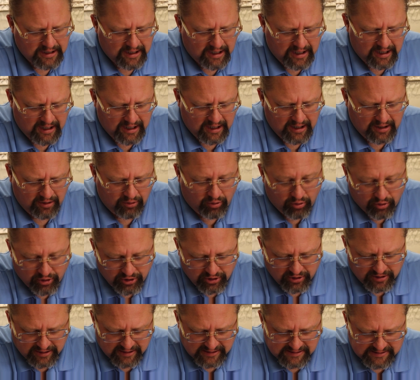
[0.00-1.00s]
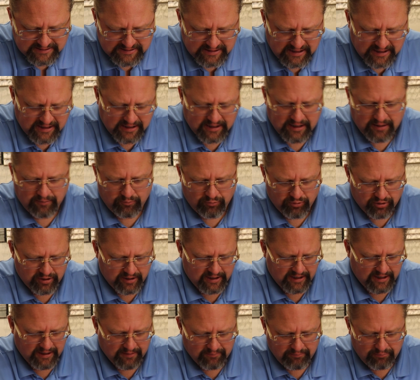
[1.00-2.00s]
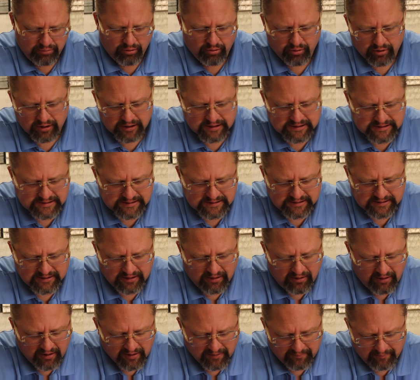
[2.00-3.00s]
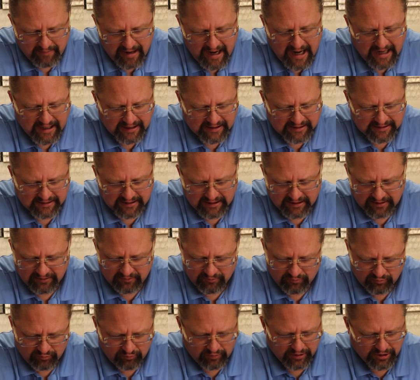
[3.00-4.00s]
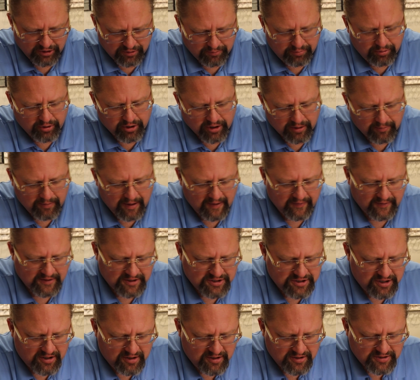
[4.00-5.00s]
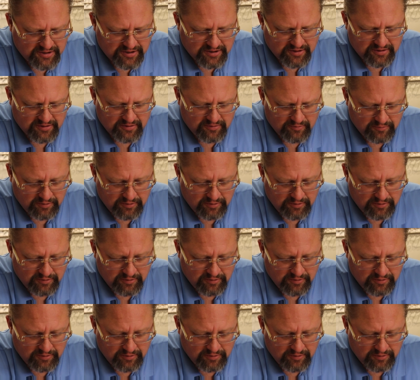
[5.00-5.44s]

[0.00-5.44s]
or you can set it up where it imports automatically when you put them on the charger,